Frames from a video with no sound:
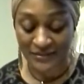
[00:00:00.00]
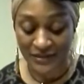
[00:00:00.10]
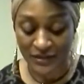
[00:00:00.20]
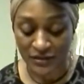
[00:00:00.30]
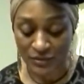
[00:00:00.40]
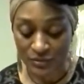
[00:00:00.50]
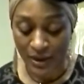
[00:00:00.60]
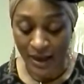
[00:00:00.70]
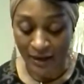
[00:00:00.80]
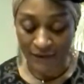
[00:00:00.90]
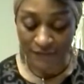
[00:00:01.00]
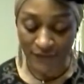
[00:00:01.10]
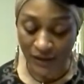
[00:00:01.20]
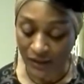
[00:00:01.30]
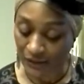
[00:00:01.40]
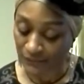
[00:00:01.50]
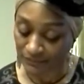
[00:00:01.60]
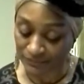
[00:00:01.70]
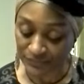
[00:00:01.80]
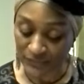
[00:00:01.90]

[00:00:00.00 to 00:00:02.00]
And then you have um,